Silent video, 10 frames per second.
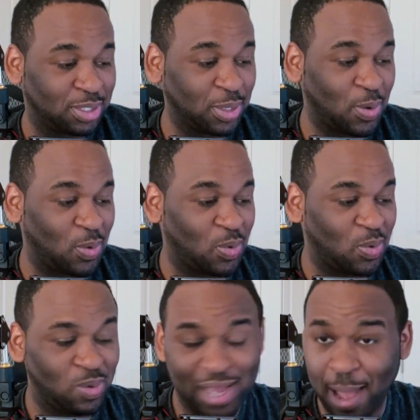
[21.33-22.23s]
So
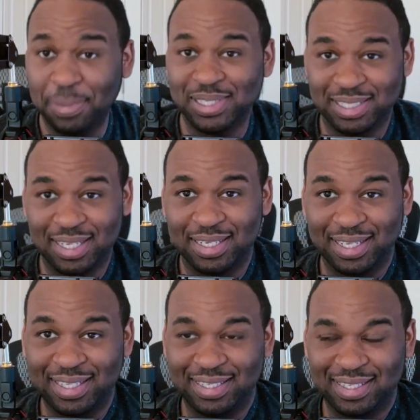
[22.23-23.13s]
what Apple has done
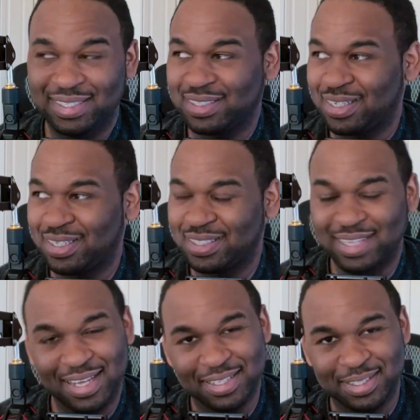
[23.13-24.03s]
lately, they
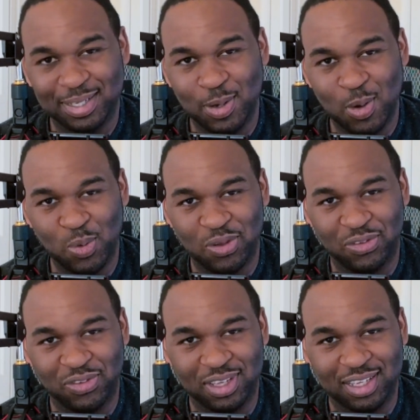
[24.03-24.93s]
decided to go
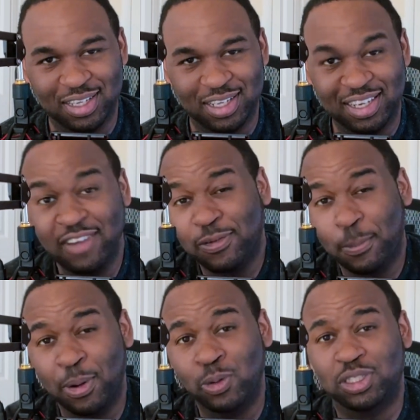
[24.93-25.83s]
with a different
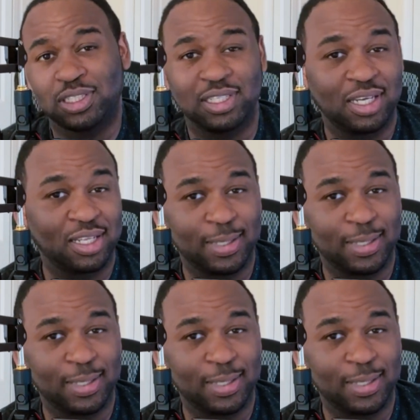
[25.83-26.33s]
approach than other